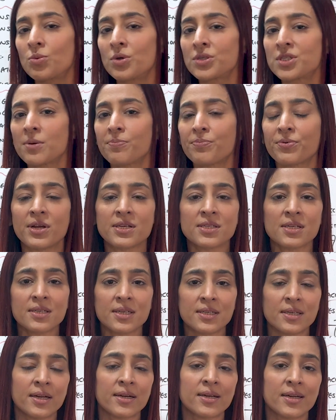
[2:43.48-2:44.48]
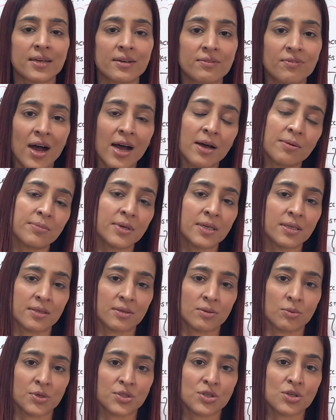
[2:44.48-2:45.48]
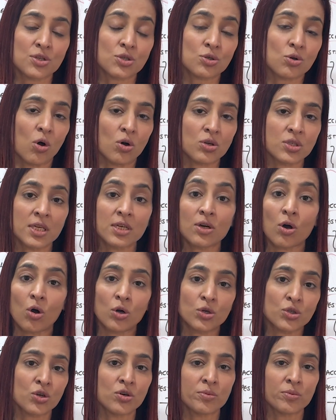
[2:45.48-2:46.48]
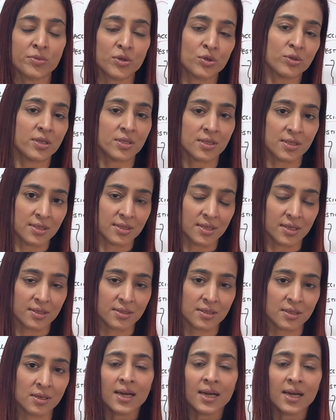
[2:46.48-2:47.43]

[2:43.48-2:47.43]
which are present in an environment which is causing autoimmune diseases